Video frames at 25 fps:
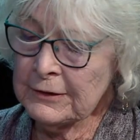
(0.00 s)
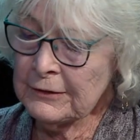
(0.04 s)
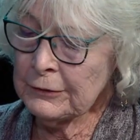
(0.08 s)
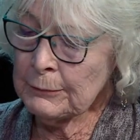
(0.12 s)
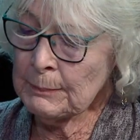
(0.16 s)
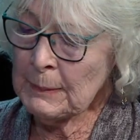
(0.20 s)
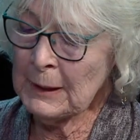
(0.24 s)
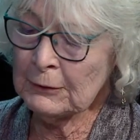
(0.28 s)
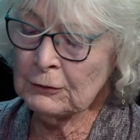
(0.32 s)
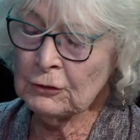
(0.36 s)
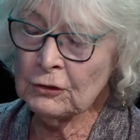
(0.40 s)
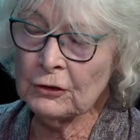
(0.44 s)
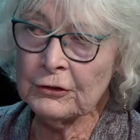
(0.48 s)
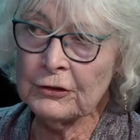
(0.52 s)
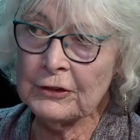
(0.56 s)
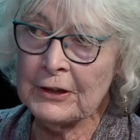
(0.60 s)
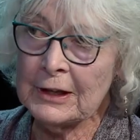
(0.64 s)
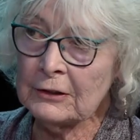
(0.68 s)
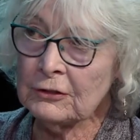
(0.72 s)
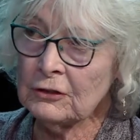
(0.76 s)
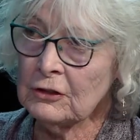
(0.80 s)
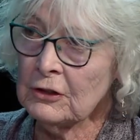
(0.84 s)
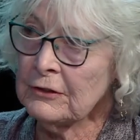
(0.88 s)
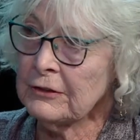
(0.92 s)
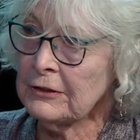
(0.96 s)
special
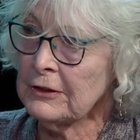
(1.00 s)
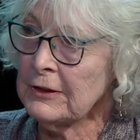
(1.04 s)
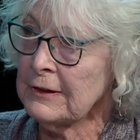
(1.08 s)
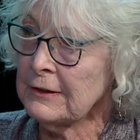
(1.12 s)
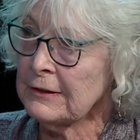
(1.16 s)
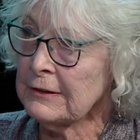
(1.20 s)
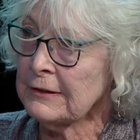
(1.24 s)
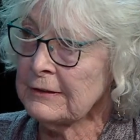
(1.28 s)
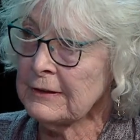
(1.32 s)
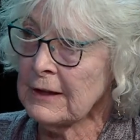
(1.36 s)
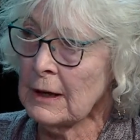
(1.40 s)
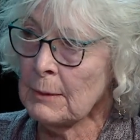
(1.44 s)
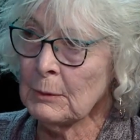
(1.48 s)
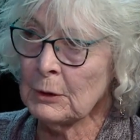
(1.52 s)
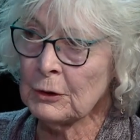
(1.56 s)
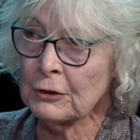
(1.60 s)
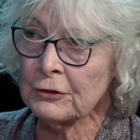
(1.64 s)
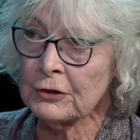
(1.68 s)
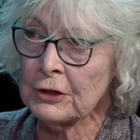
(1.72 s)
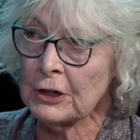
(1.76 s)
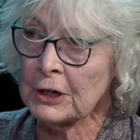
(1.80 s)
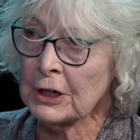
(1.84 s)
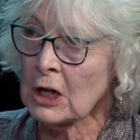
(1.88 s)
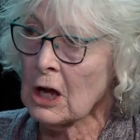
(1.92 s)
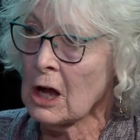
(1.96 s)
sessions in the summer is
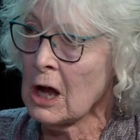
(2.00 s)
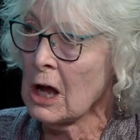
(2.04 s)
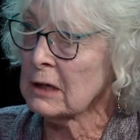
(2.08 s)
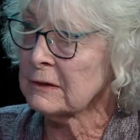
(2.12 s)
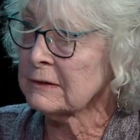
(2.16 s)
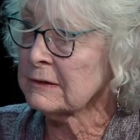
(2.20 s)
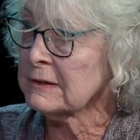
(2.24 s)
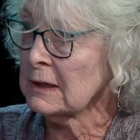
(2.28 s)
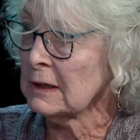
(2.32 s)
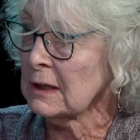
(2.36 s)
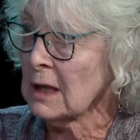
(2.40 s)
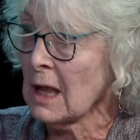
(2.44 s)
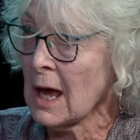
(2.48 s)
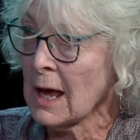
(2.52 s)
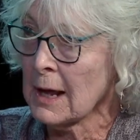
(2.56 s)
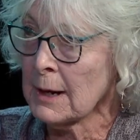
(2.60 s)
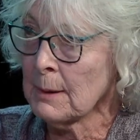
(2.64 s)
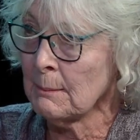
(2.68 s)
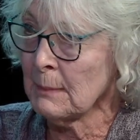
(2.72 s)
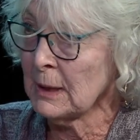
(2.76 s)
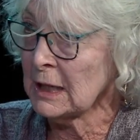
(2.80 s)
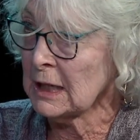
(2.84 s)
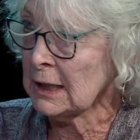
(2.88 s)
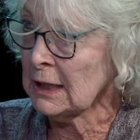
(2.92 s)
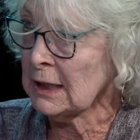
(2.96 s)
going to cost a lot of
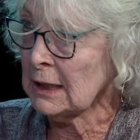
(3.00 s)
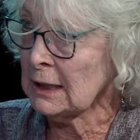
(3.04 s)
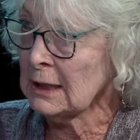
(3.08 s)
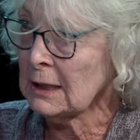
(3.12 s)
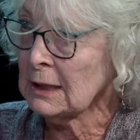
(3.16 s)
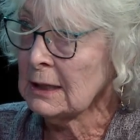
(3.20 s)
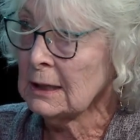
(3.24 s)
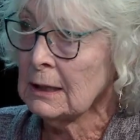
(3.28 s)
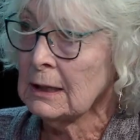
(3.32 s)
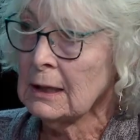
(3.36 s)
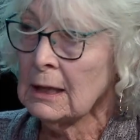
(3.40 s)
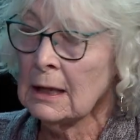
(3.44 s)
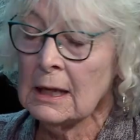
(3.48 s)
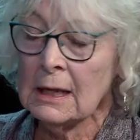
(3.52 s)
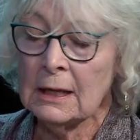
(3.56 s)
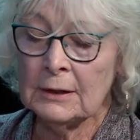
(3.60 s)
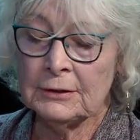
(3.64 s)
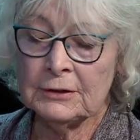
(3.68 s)
money yeah.